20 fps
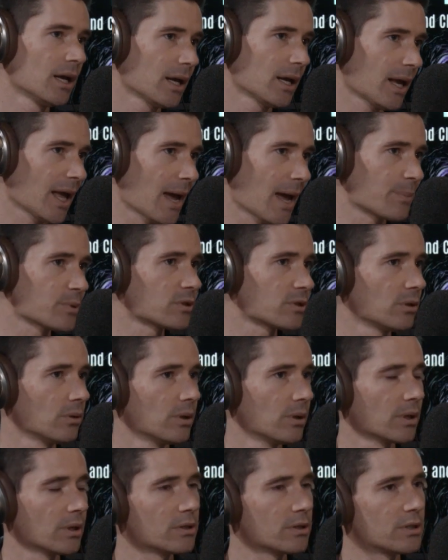caps to
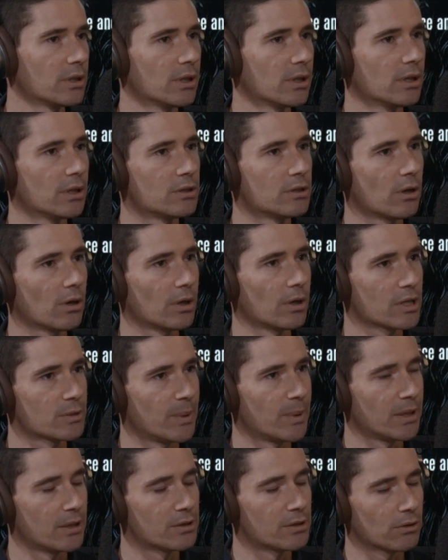total
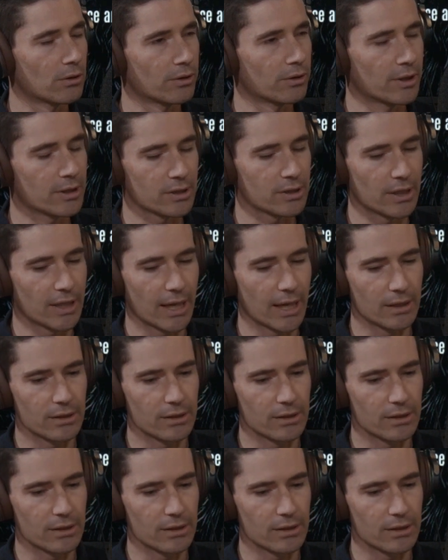expenditure or things like that.